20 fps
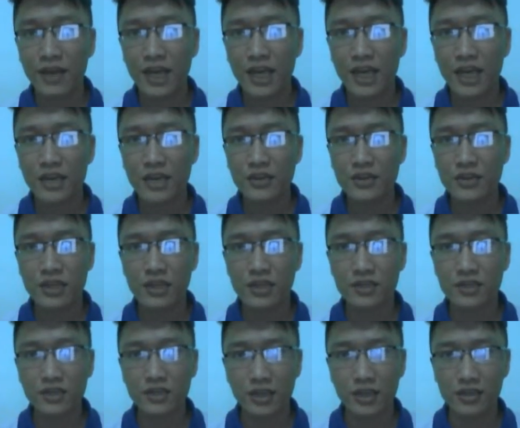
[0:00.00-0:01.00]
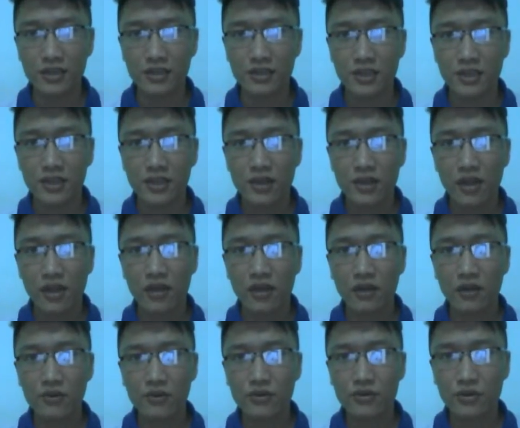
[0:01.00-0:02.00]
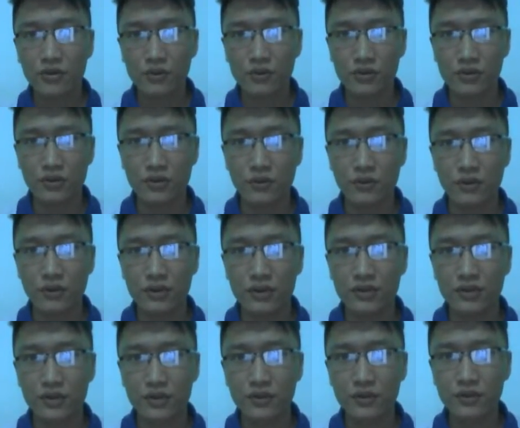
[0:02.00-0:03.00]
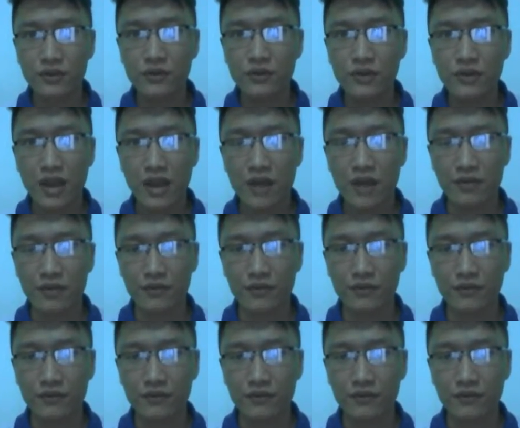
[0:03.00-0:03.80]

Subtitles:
and she says those shoes were too narrow.